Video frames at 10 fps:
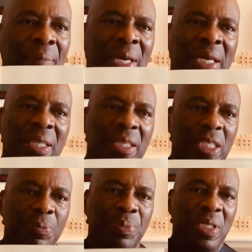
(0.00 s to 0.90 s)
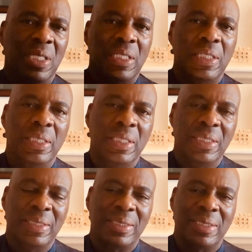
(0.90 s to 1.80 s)
mean, this book
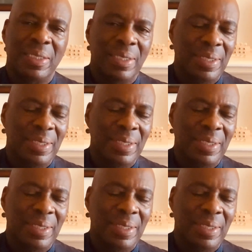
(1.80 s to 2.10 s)
is,